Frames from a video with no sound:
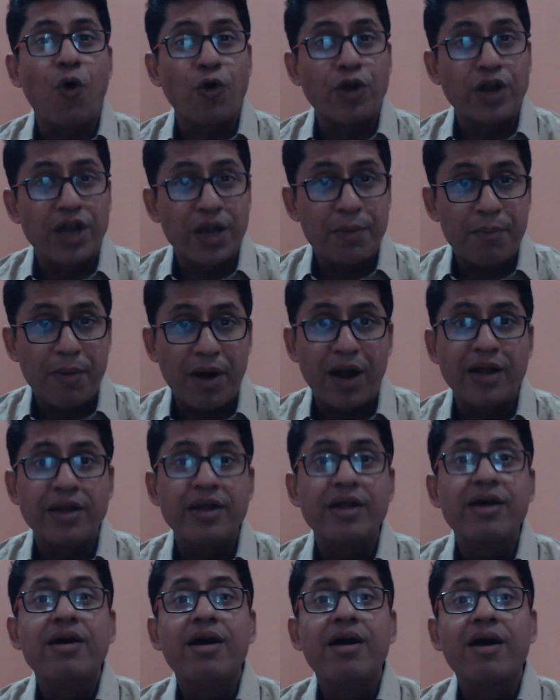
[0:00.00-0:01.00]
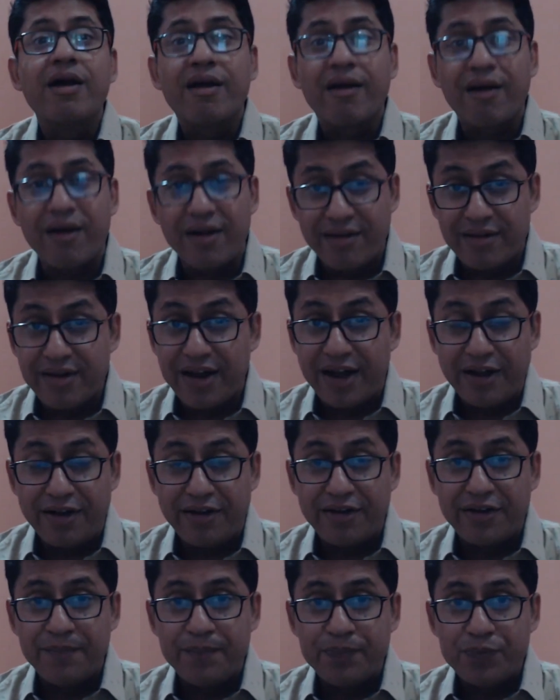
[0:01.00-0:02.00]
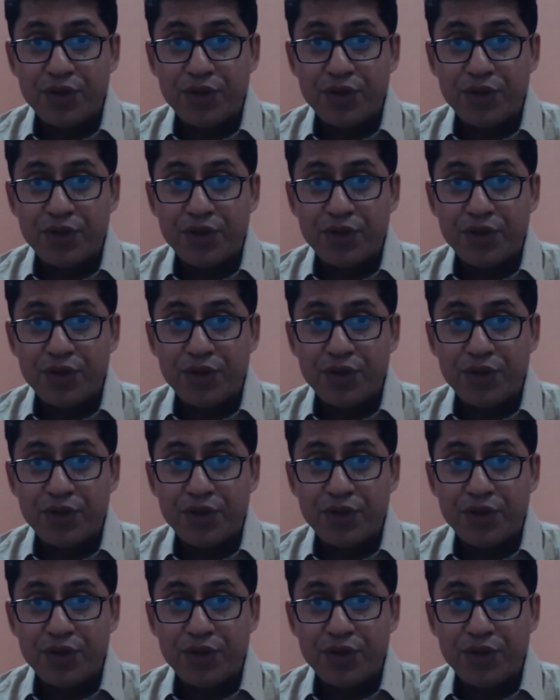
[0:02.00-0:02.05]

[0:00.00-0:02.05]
on-demand content.